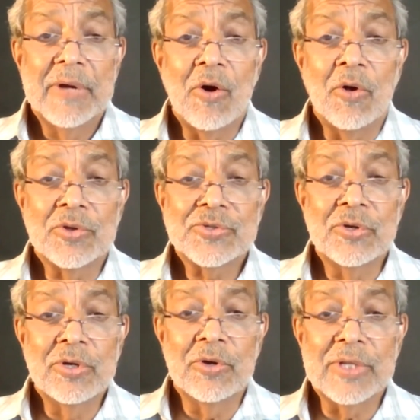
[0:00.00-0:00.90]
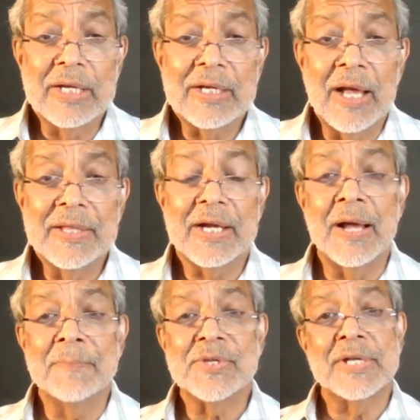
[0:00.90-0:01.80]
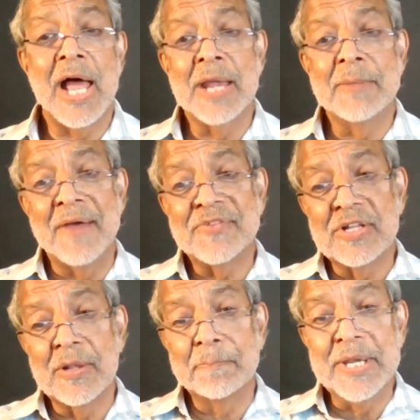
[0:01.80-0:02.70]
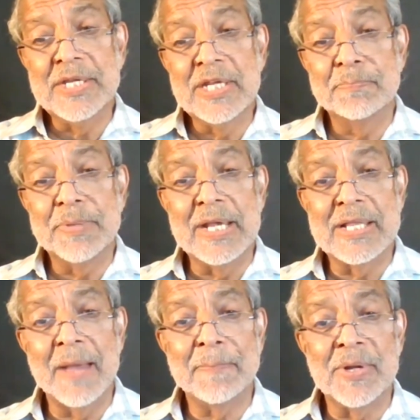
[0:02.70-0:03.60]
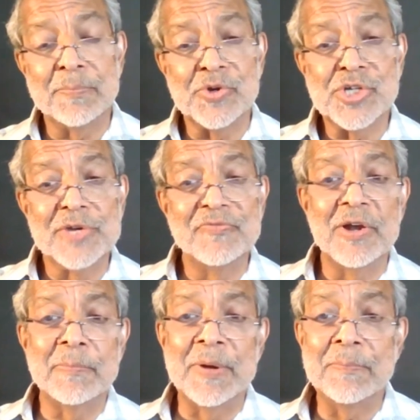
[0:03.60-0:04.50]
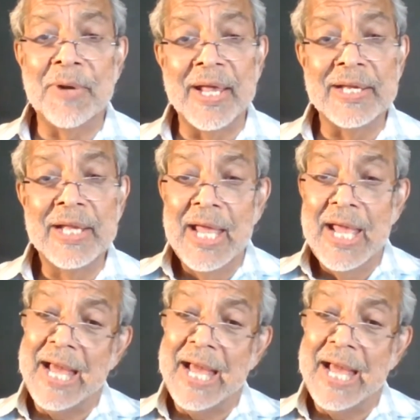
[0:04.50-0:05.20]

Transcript: But I also know that there comes a time after the P D P has happened, personal development plan,